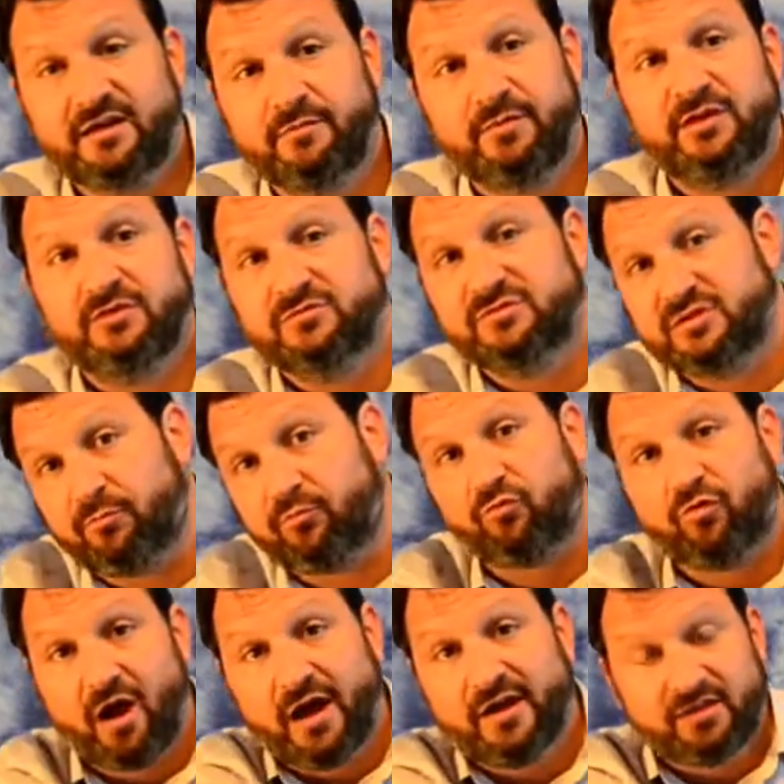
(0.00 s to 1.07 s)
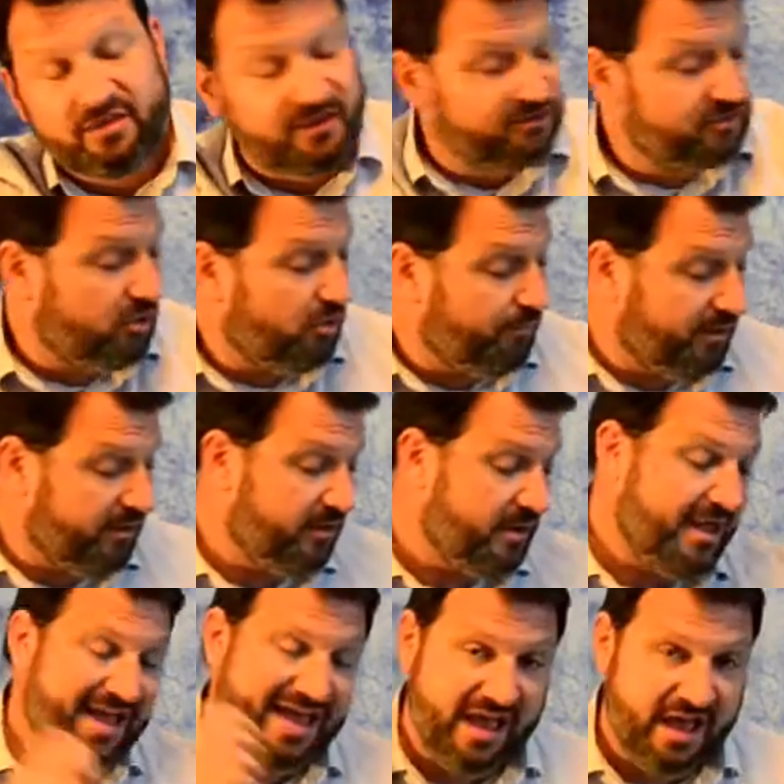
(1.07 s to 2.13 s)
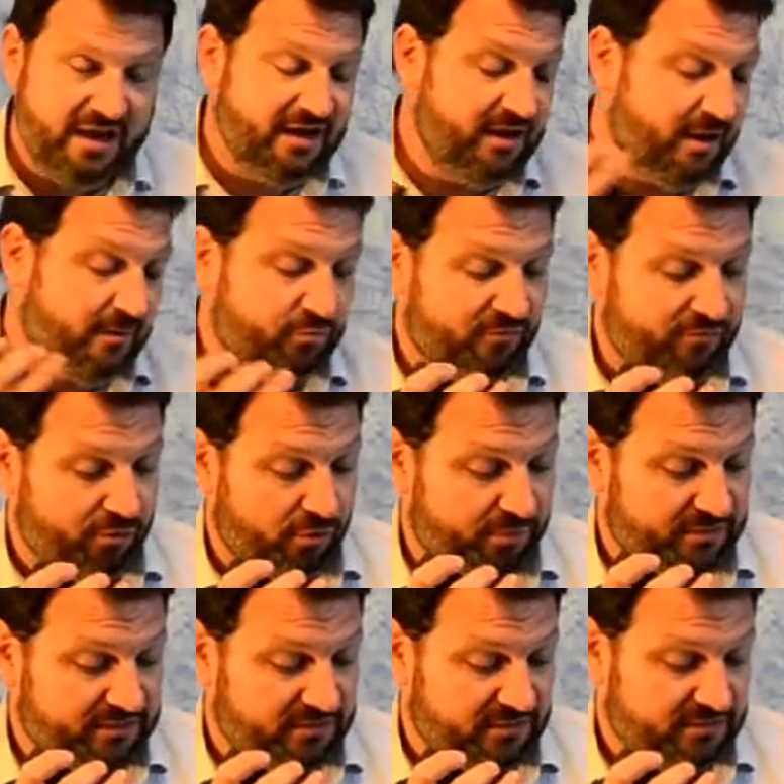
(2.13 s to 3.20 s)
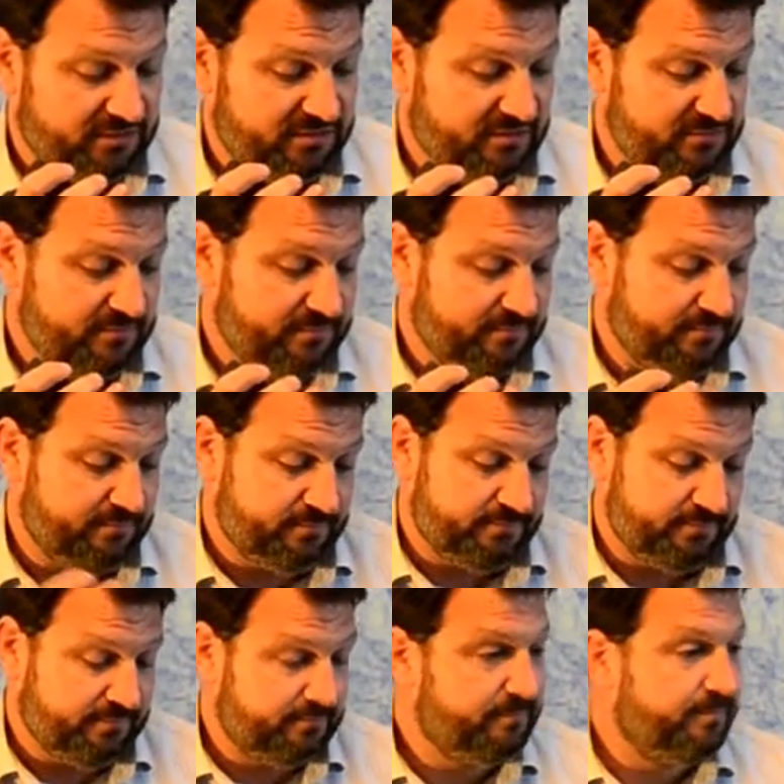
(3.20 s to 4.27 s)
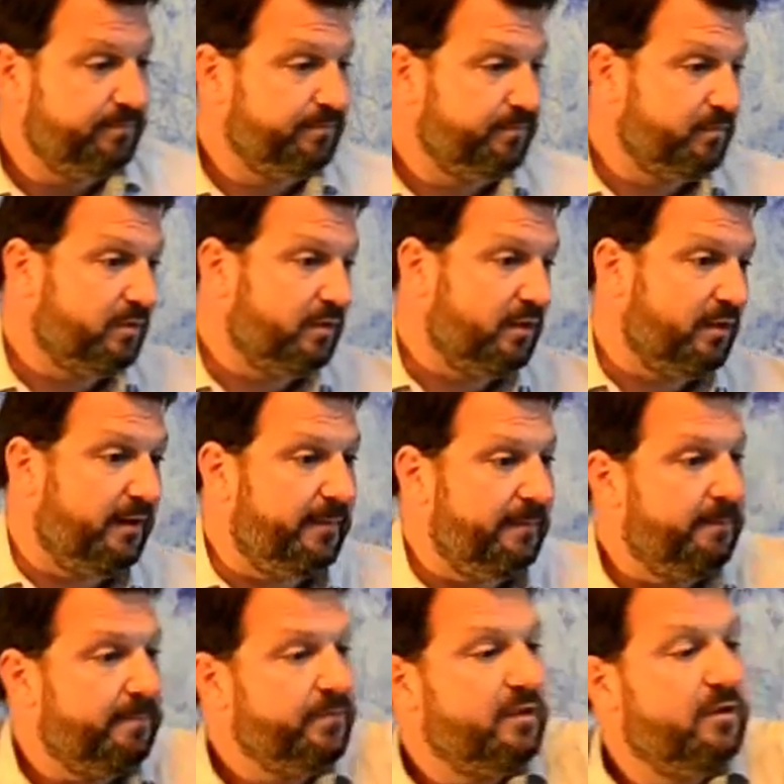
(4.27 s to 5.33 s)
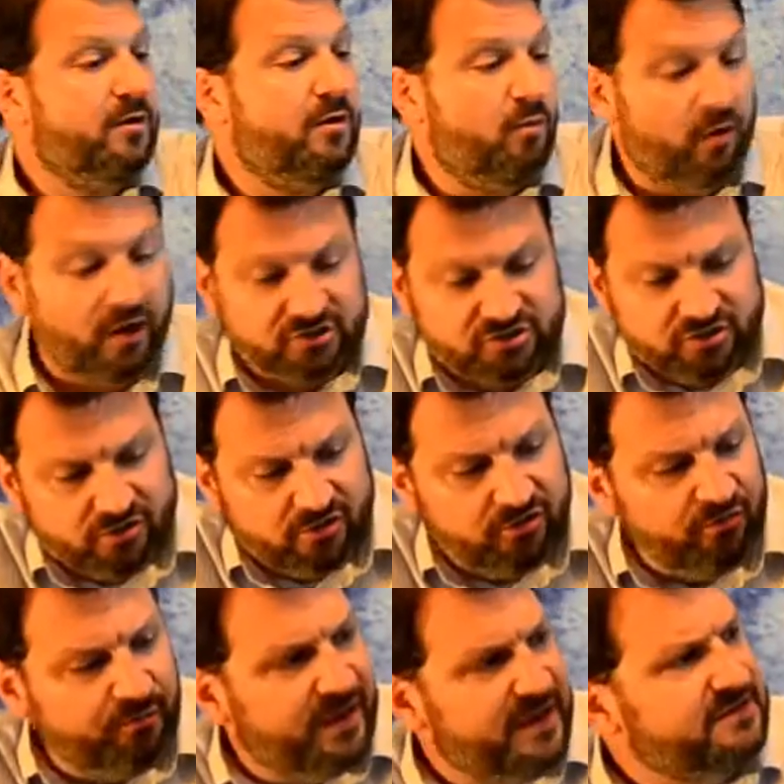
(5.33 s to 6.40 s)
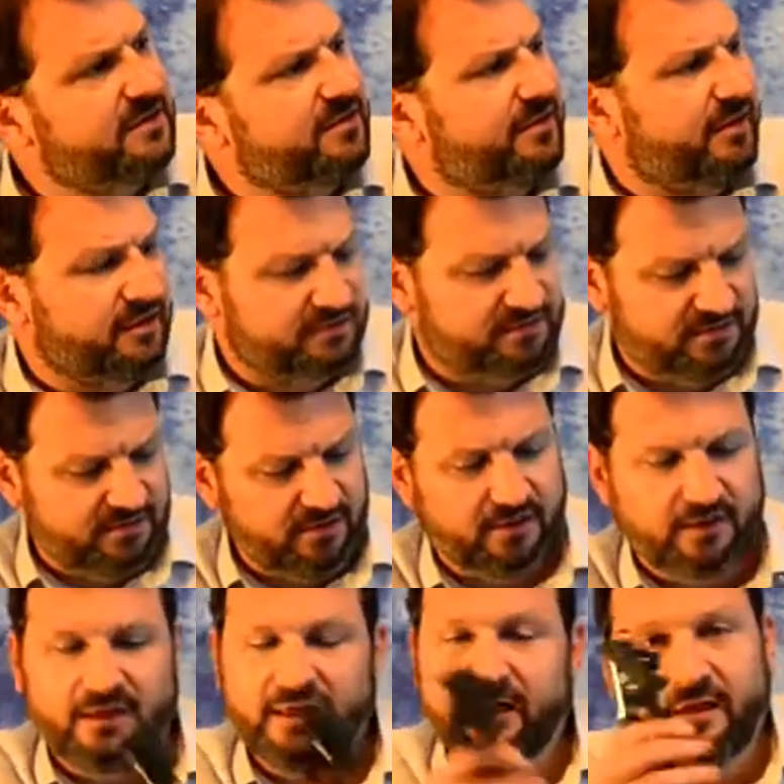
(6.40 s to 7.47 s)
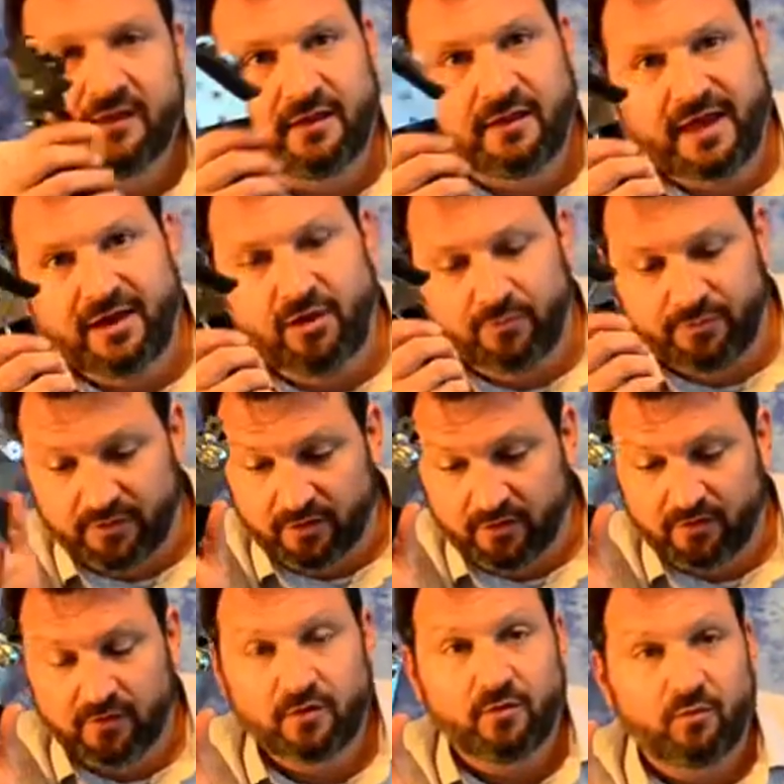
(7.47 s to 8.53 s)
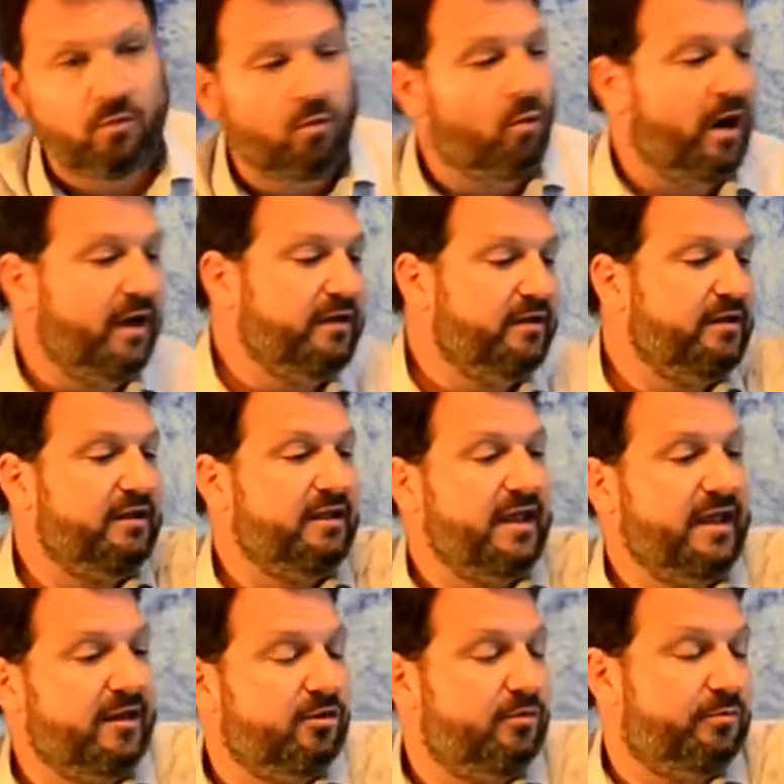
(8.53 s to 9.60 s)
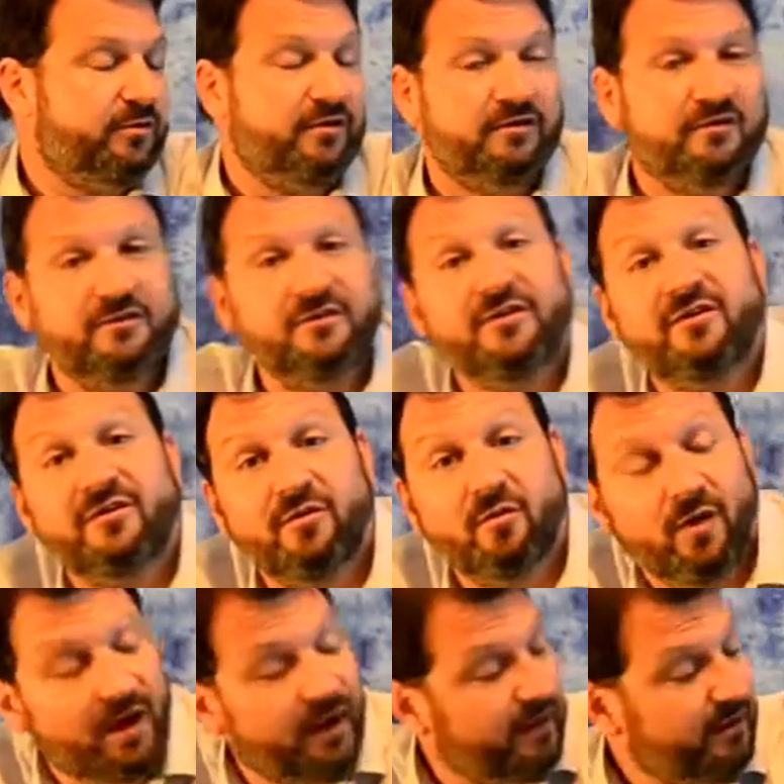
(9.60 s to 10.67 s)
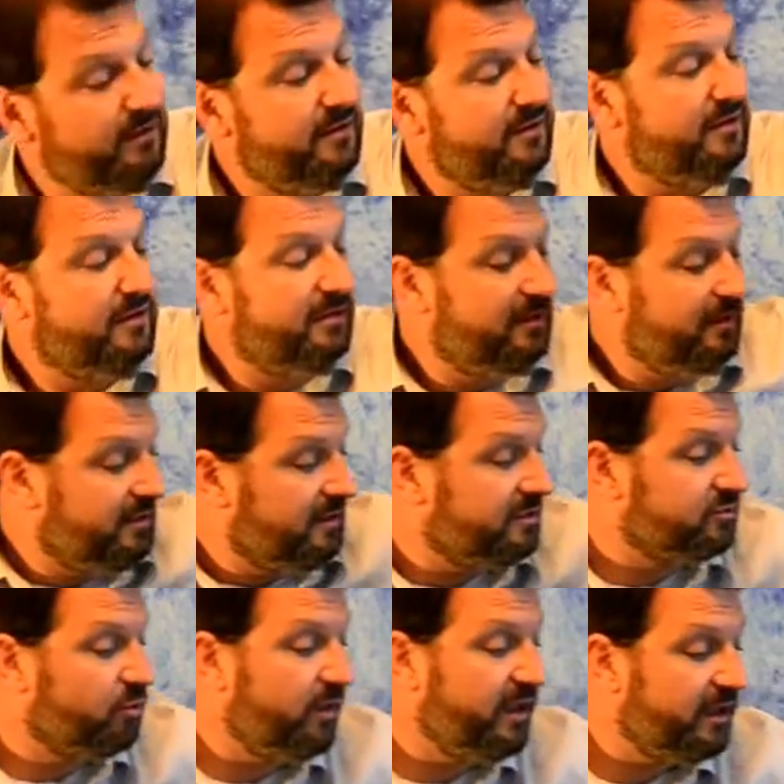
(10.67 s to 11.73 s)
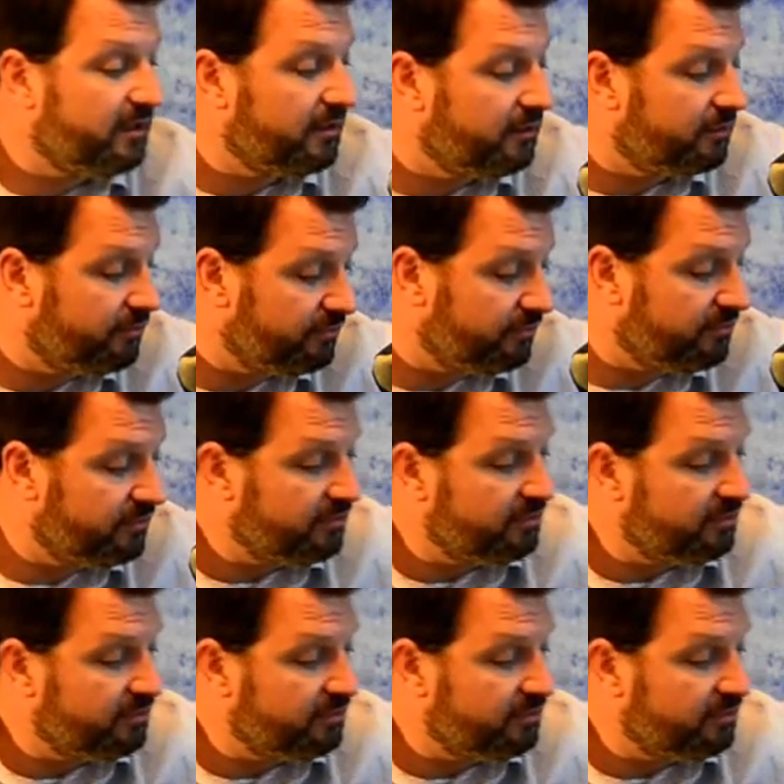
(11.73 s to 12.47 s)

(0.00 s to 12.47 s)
can be used to pry things open, any number of purposes. Okay. We also include basic things. Can opener. Well, why do you need a can opener? You know why? Because we include